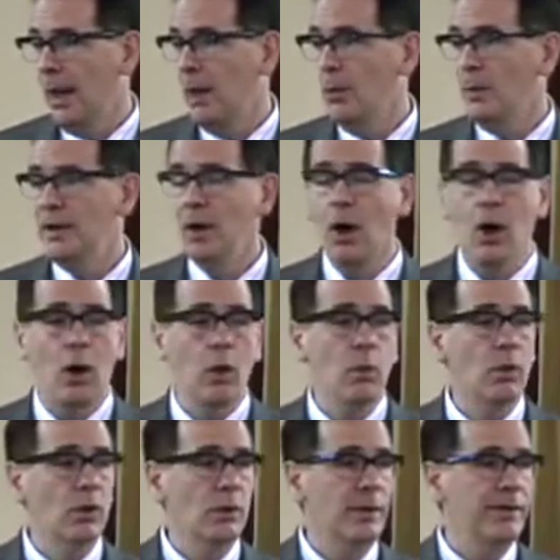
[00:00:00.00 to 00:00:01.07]
And we all
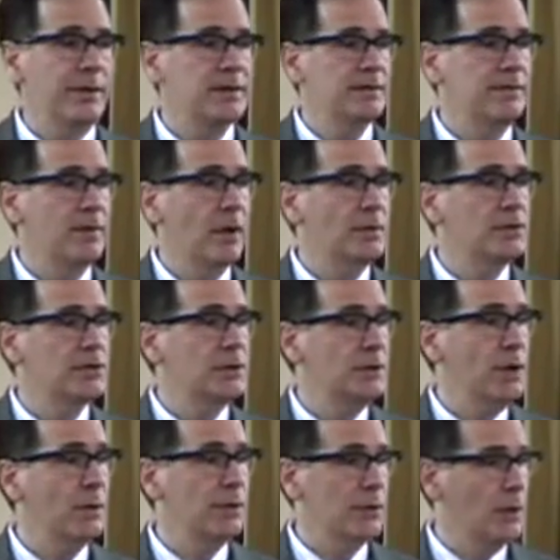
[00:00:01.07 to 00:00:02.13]
work with these folks
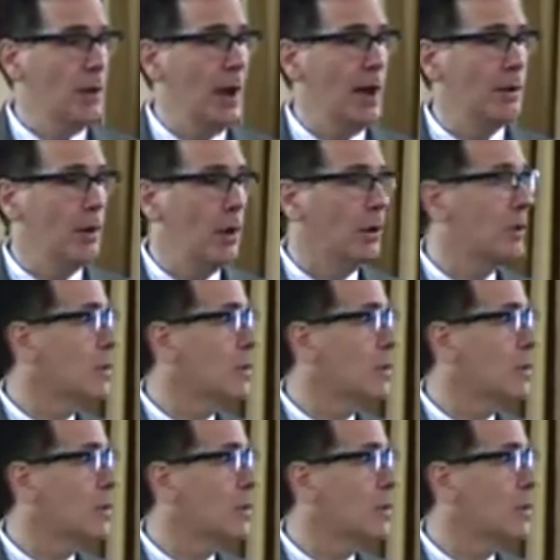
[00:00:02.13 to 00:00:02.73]
throughout our